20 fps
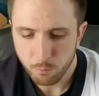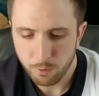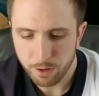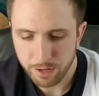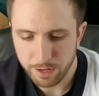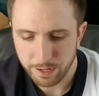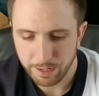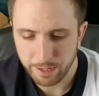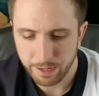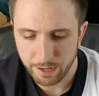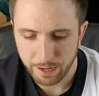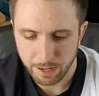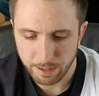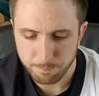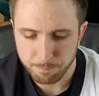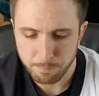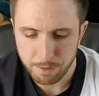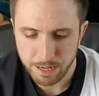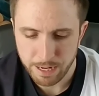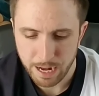We did get
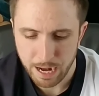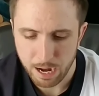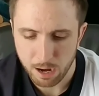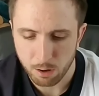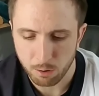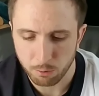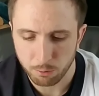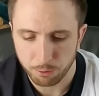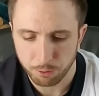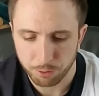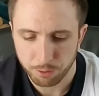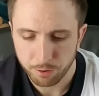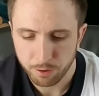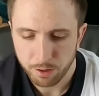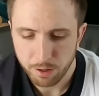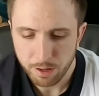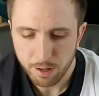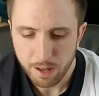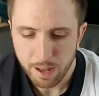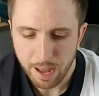a Meowth,
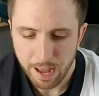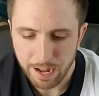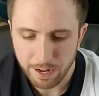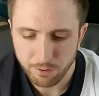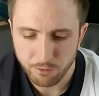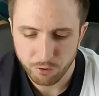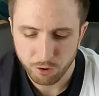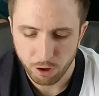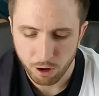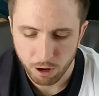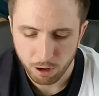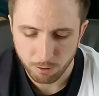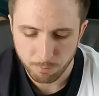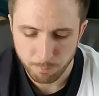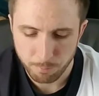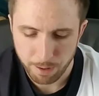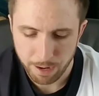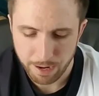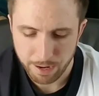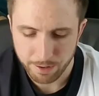a
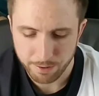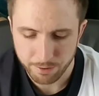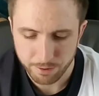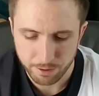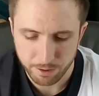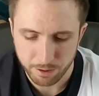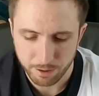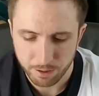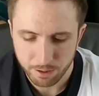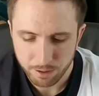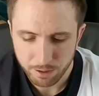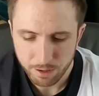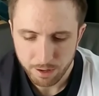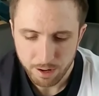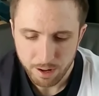Charmander,